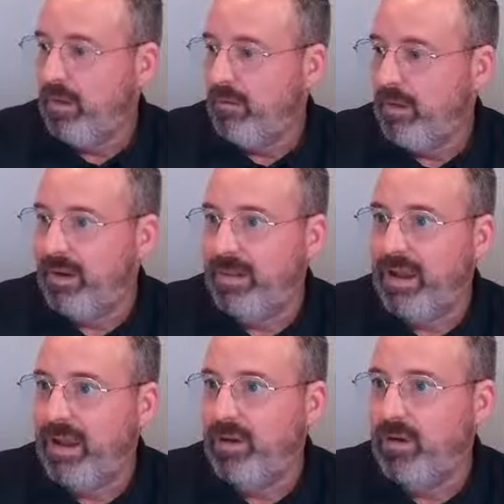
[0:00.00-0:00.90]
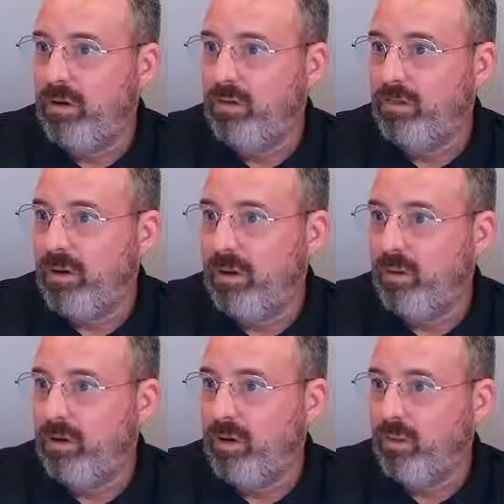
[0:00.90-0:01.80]
Right, and then I could go to my,
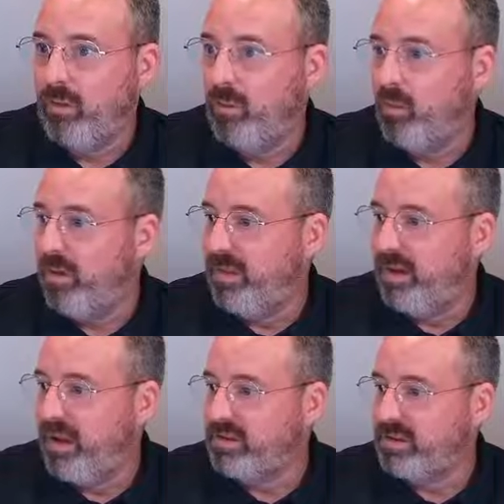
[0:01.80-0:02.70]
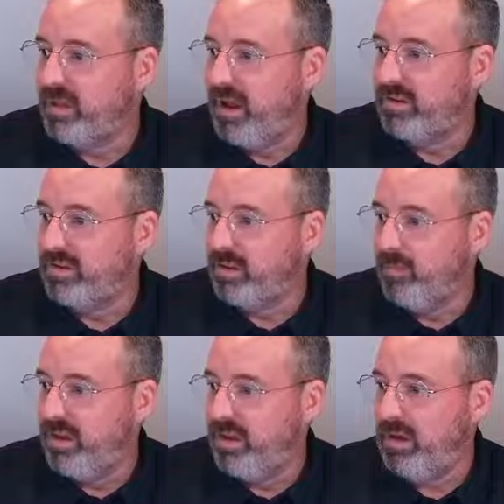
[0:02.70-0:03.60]
where the next slide's going to
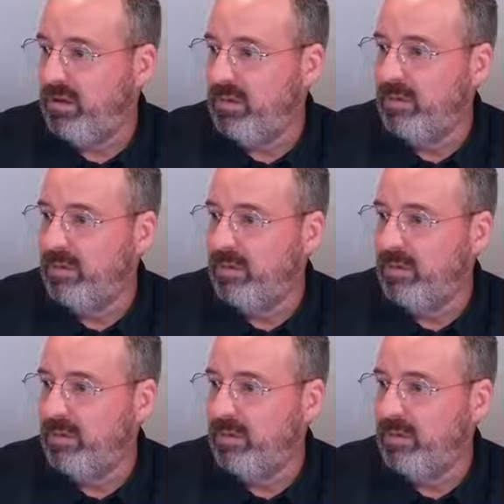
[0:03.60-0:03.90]
be.